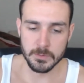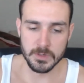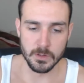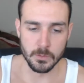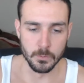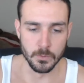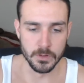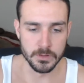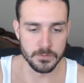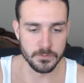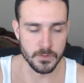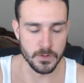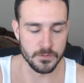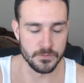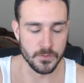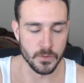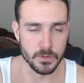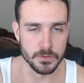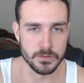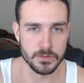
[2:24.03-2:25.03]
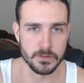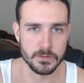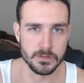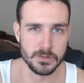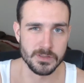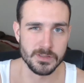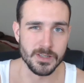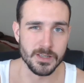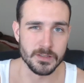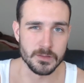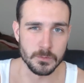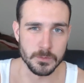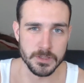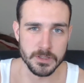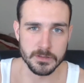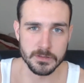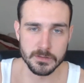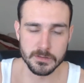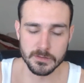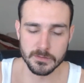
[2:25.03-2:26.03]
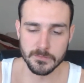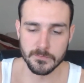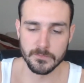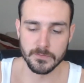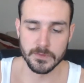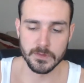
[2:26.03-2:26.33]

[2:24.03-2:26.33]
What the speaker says: I mean, it worked for the first 6 weeks.